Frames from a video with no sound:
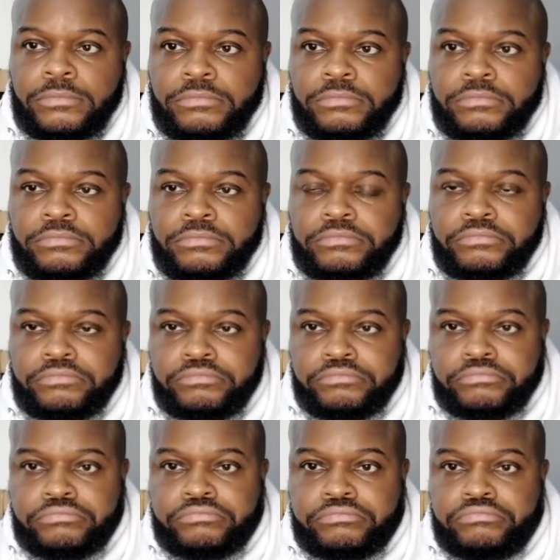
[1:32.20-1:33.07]

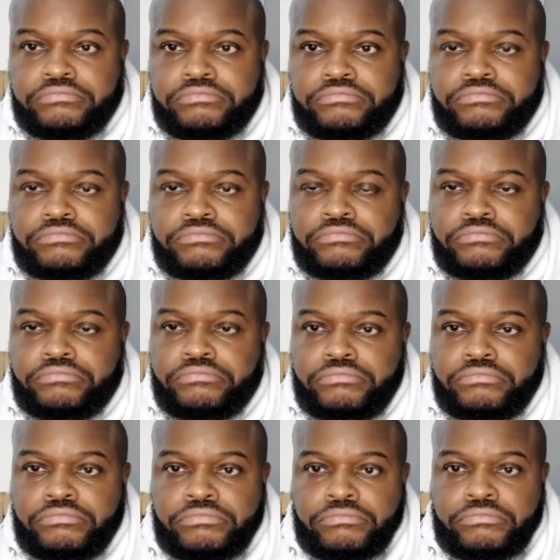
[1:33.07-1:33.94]

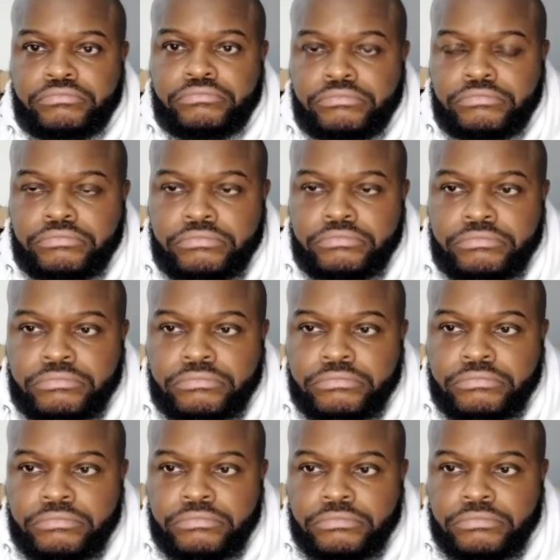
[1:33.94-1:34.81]

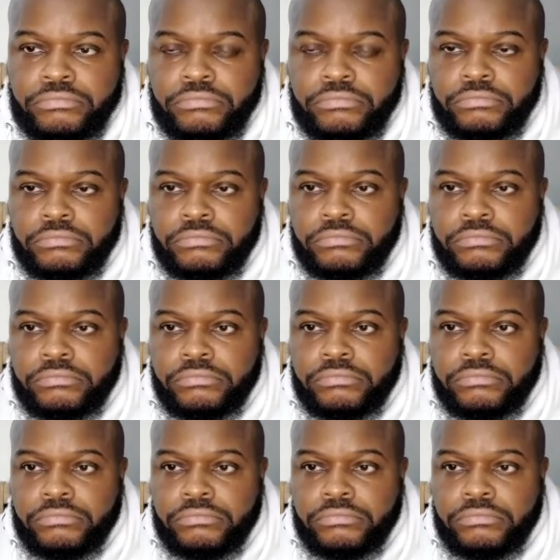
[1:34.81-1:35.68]

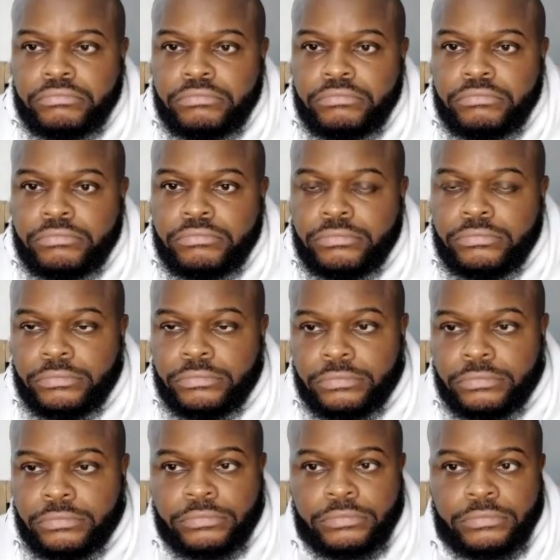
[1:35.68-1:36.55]

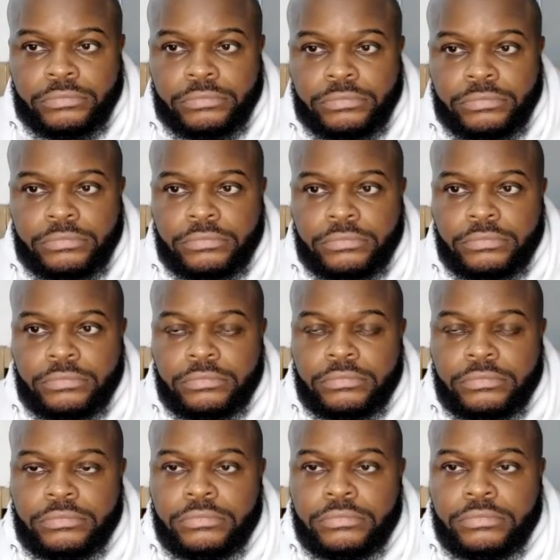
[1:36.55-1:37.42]

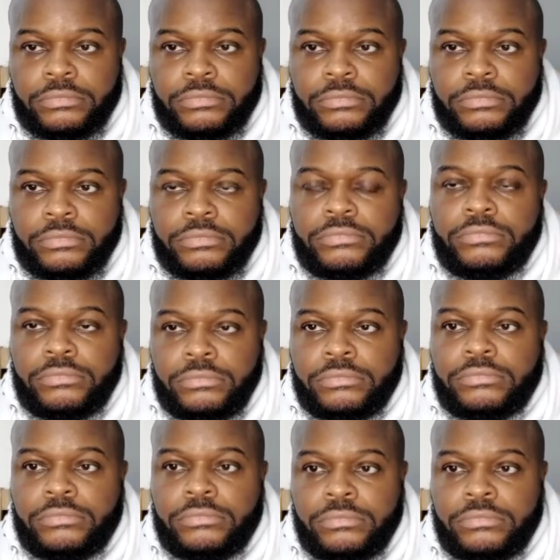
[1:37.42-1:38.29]

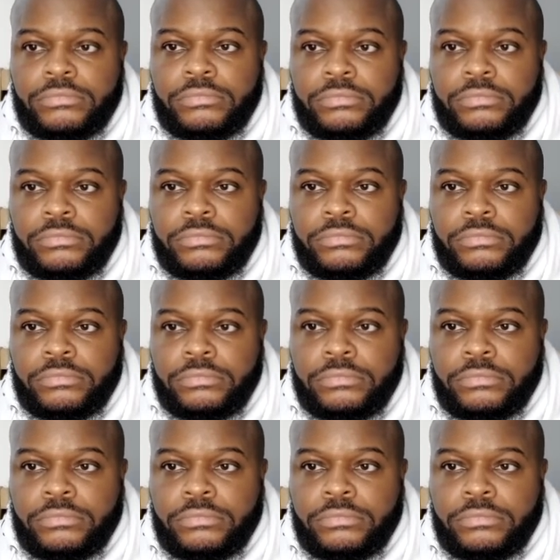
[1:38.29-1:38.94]
(silent)